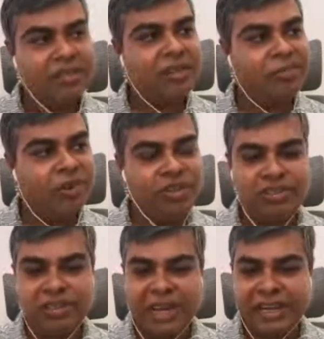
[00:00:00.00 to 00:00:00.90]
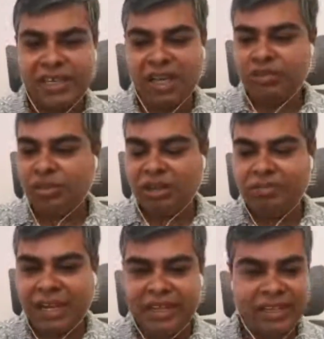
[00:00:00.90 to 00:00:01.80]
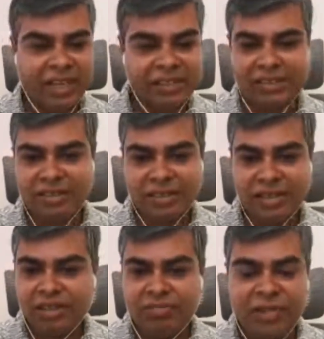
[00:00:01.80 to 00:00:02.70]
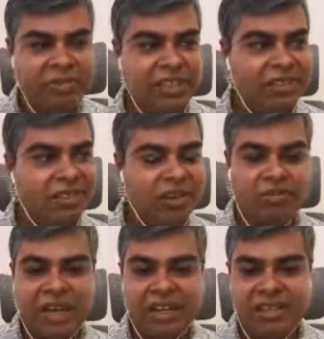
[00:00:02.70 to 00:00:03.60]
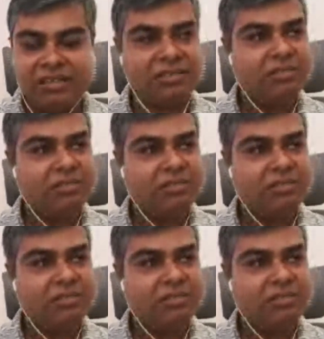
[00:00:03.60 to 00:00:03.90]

Suppose right now you are buying X, maybe you are buying